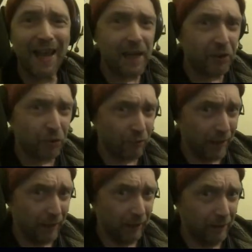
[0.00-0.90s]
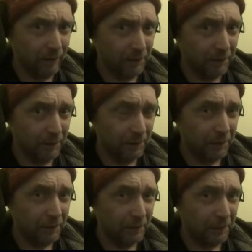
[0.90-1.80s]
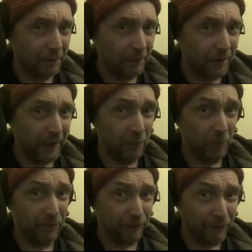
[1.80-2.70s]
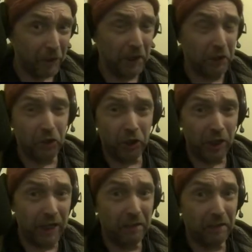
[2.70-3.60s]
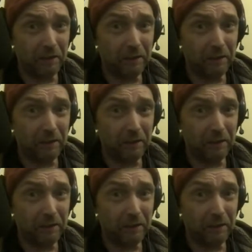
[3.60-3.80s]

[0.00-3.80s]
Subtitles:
a trailer, and it was fucking shit.